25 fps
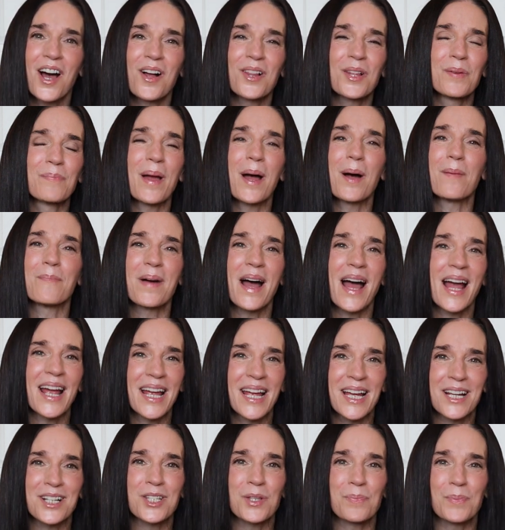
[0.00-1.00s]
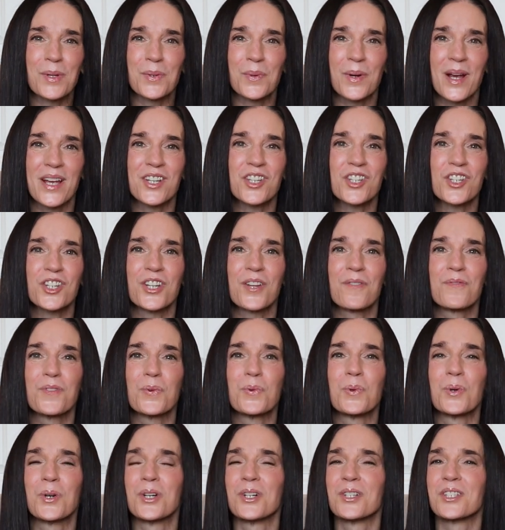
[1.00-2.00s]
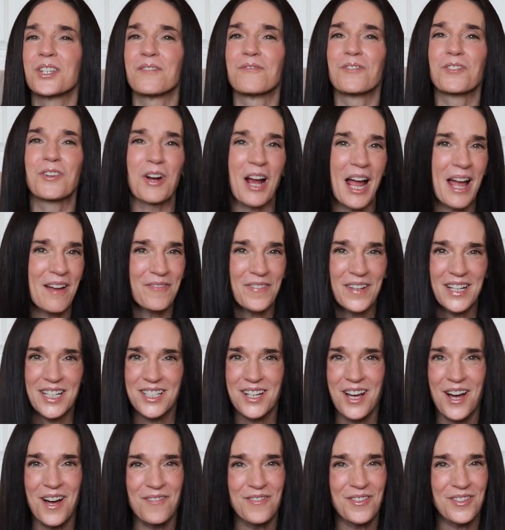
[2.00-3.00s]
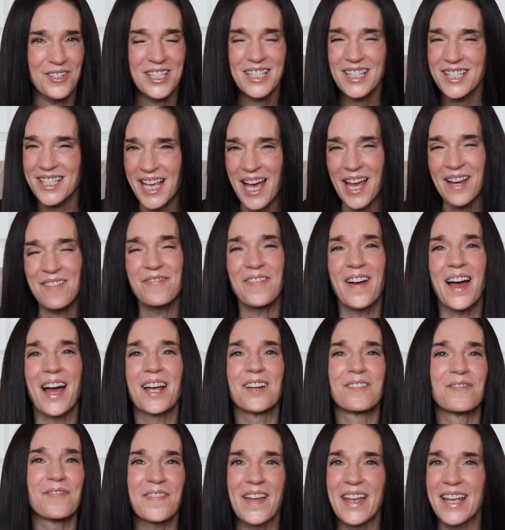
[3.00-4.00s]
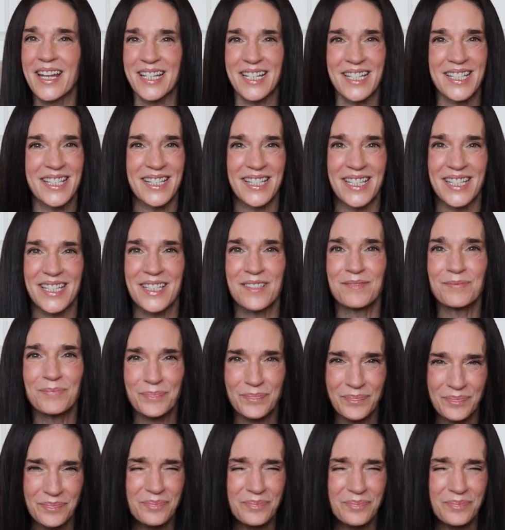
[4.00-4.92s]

all about my exploration of the world of graphic novels, sci-fi, and fantasy.